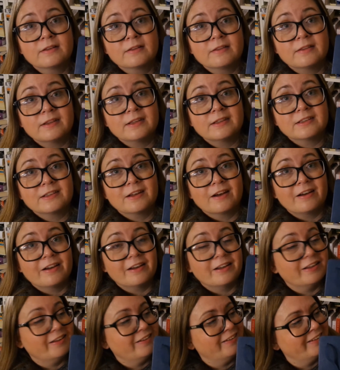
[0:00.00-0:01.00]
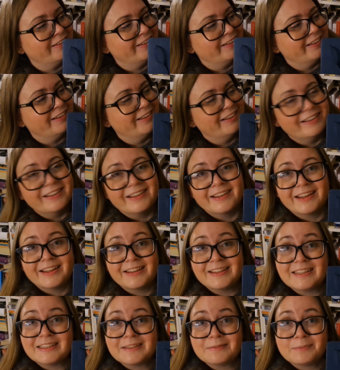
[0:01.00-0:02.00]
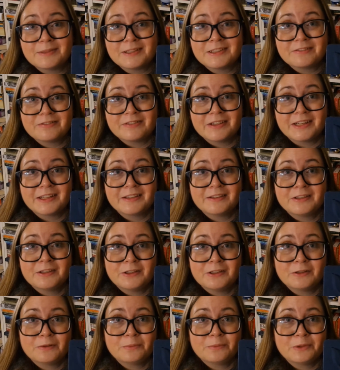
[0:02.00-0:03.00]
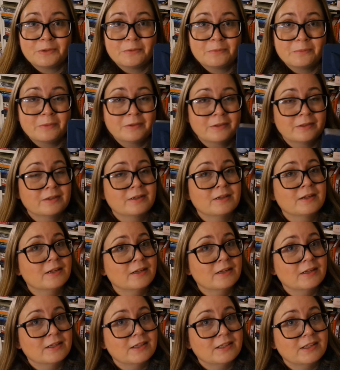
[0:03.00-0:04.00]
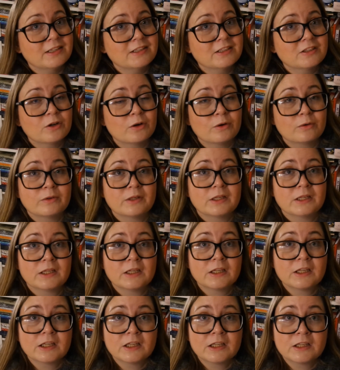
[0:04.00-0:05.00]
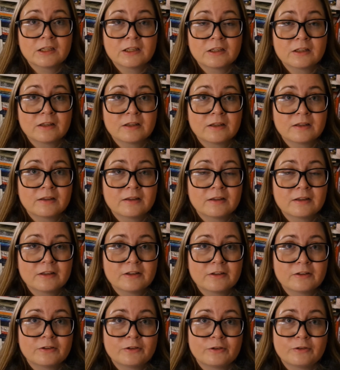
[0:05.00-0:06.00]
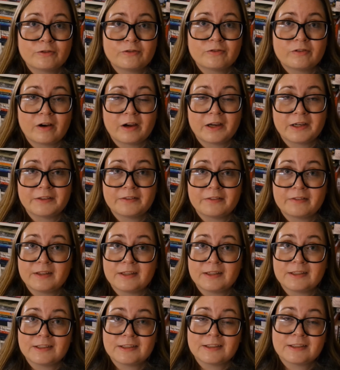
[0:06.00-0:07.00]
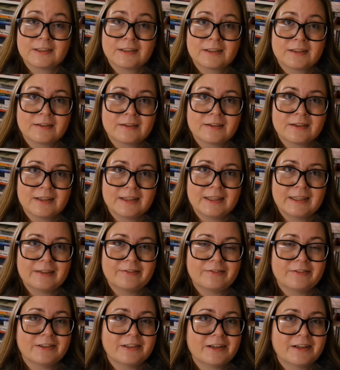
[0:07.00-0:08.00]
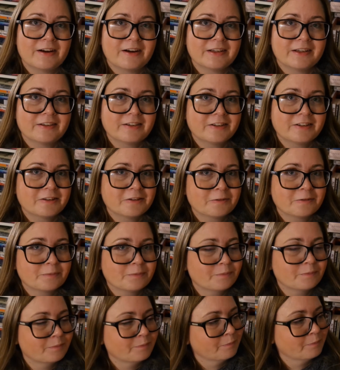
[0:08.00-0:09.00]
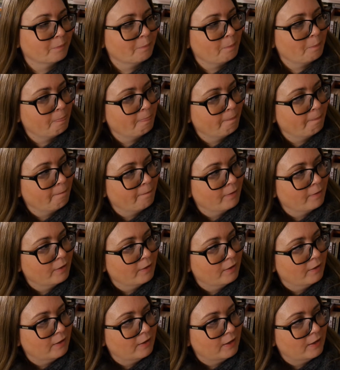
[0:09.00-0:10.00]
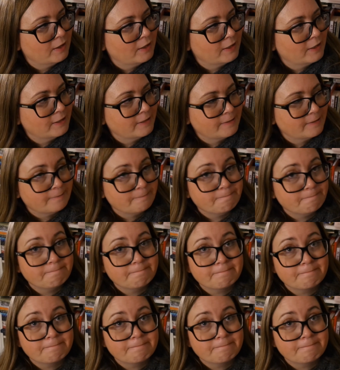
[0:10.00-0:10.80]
this guy, and his best friend Yum Yum is going to fight this evil knight. And